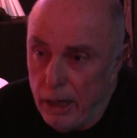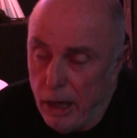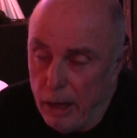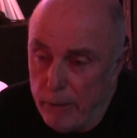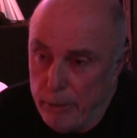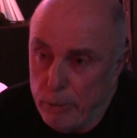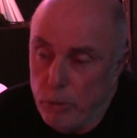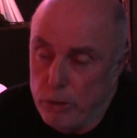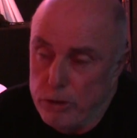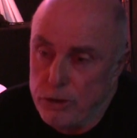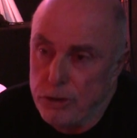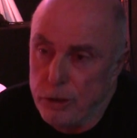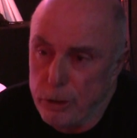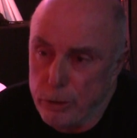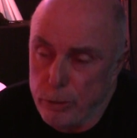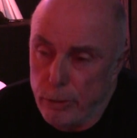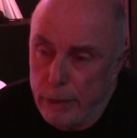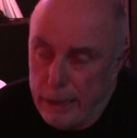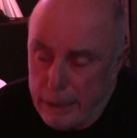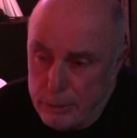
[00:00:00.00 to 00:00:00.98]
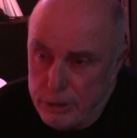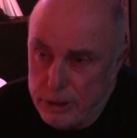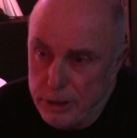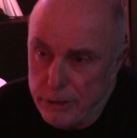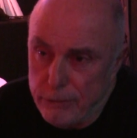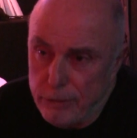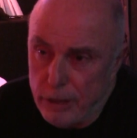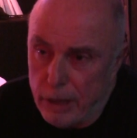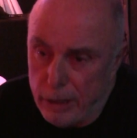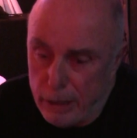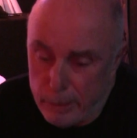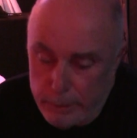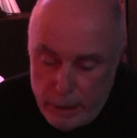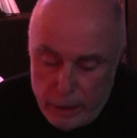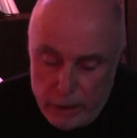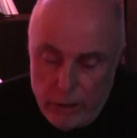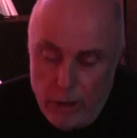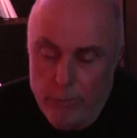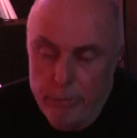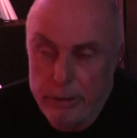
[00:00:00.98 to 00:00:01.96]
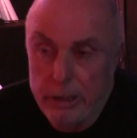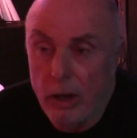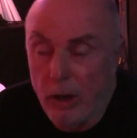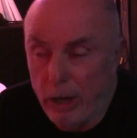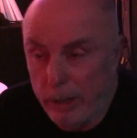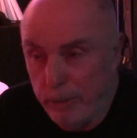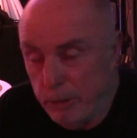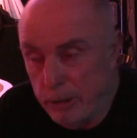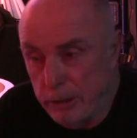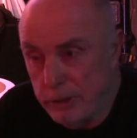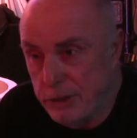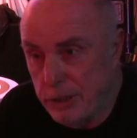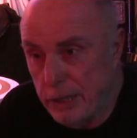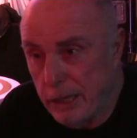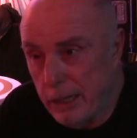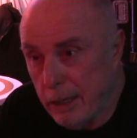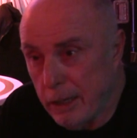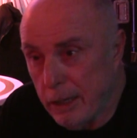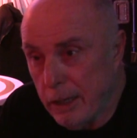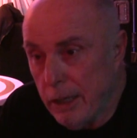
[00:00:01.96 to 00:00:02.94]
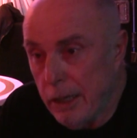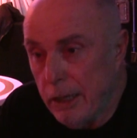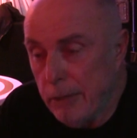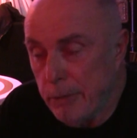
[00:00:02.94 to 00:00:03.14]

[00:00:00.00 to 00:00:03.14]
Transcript: I mean, what Circle Housing have done, I mean, I can't be libelous here,